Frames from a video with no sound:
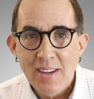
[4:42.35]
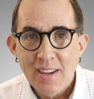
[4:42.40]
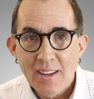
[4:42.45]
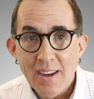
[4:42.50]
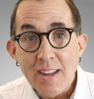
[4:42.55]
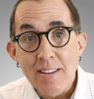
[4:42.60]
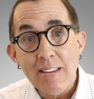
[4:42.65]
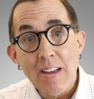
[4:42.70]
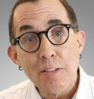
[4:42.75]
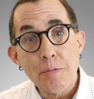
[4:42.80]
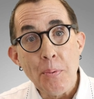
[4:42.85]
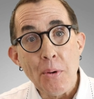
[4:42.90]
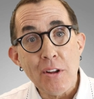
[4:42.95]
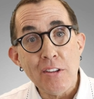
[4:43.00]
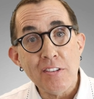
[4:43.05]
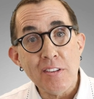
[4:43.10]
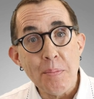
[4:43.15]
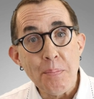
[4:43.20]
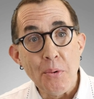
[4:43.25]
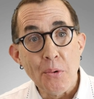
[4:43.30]
That sounds pretty
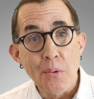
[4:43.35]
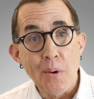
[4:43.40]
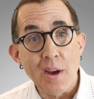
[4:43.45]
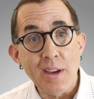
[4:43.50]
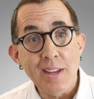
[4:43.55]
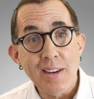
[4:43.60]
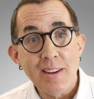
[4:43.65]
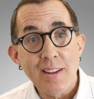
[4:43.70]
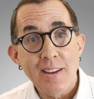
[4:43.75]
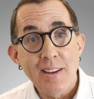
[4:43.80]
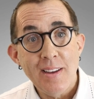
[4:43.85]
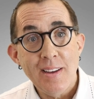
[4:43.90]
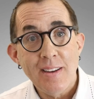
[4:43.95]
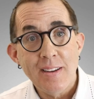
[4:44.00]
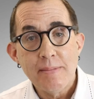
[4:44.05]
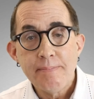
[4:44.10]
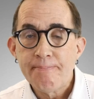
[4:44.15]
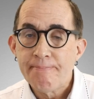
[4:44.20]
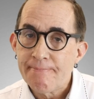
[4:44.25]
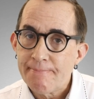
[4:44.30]
simple, right?
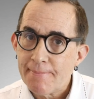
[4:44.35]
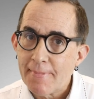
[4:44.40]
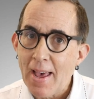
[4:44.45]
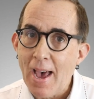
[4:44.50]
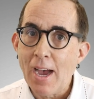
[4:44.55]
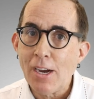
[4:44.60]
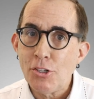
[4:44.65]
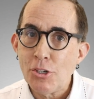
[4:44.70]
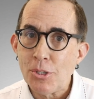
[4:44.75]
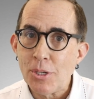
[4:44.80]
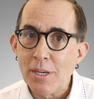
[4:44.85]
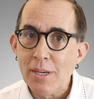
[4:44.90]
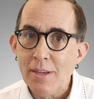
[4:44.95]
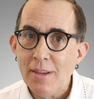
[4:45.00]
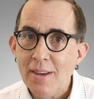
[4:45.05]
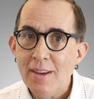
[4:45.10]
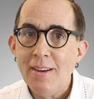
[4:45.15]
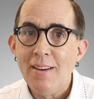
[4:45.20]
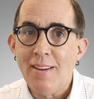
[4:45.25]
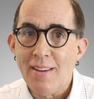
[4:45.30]
Actually,
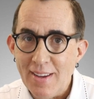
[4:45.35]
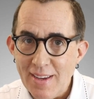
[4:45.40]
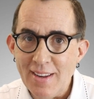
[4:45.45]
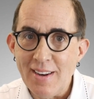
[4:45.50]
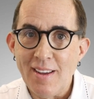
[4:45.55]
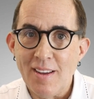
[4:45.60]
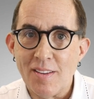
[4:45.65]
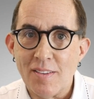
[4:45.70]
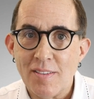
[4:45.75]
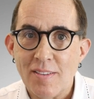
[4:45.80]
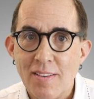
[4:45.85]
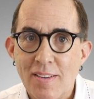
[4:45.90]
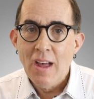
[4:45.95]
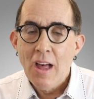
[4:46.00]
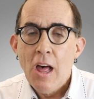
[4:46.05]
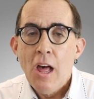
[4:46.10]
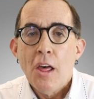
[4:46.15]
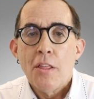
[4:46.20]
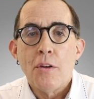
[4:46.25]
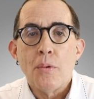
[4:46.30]
it is.
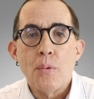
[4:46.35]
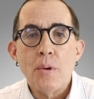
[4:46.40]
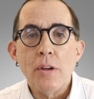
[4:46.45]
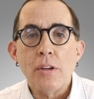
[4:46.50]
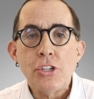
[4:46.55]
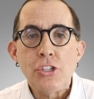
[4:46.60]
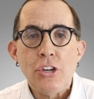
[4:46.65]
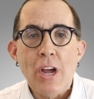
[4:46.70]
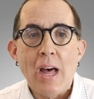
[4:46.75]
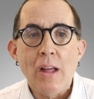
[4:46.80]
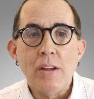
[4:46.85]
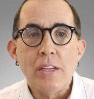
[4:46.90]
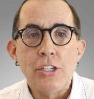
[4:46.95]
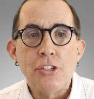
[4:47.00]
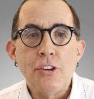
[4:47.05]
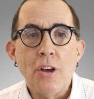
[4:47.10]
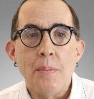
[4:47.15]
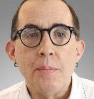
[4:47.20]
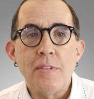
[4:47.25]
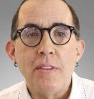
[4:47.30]
The real challenge
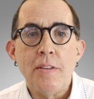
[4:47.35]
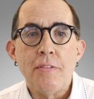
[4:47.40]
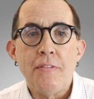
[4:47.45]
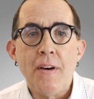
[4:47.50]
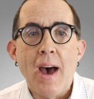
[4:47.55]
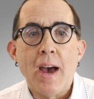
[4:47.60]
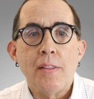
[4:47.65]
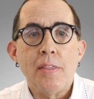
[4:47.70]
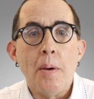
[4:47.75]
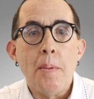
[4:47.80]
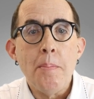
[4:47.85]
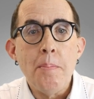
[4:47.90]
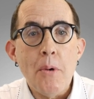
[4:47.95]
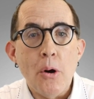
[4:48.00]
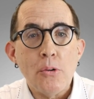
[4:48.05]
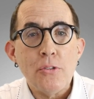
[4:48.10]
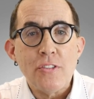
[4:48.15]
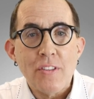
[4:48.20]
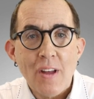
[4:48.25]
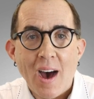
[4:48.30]
comes in the fact that
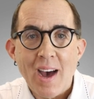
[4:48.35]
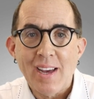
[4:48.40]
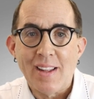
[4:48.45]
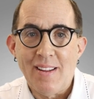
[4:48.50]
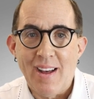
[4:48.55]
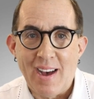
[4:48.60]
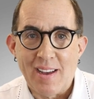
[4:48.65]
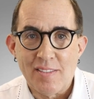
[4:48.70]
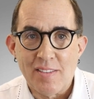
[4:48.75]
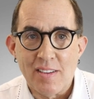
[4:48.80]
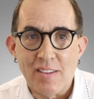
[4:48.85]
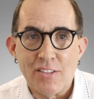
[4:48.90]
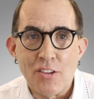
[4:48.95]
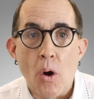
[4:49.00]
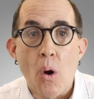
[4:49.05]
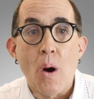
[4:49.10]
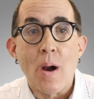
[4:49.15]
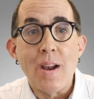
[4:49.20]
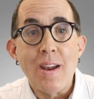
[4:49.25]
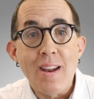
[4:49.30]
most eyeglasses
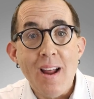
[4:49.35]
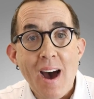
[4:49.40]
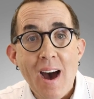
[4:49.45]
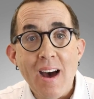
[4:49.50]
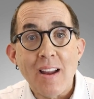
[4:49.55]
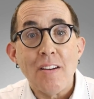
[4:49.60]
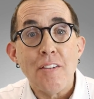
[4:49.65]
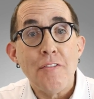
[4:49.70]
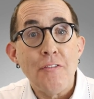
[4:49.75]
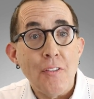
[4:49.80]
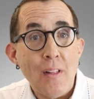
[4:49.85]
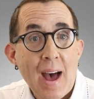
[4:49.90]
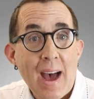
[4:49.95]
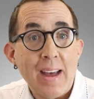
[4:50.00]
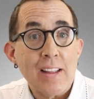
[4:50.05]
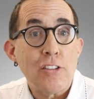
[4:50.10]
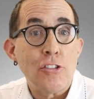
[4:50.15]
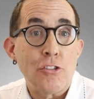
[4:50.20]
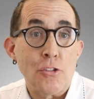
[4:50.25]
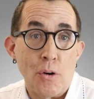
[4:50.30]
are not
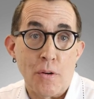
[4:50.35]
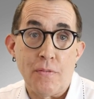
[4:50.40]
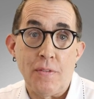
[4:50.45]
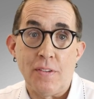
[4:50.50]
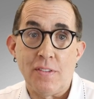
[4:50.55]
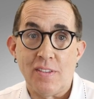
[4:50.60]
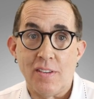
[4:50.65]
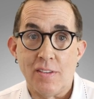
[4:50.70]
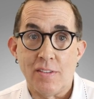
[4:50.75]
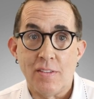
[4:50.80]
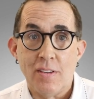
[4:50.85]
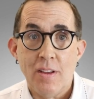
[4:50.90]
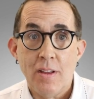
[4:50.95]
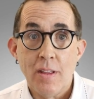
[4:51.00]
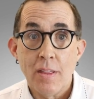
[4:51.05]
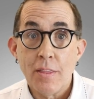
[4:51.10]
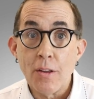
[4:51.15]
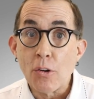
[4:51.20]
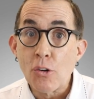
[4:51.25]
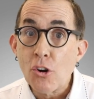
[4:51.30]
flat surfaces.
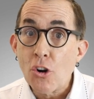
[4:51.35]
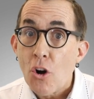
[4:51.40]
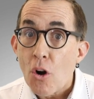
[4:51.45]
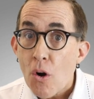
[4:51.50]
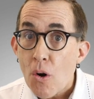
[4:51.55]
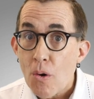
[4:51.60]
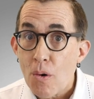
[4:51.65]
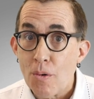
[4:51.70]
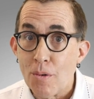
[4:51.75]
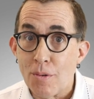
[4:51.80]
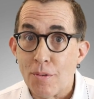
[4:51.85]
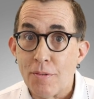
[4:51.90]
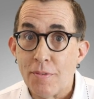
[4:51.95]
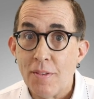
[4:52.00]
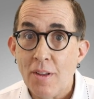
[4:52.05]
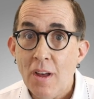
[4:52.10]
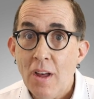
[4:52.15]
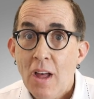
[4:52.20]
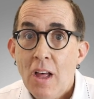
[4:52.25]
They're curved.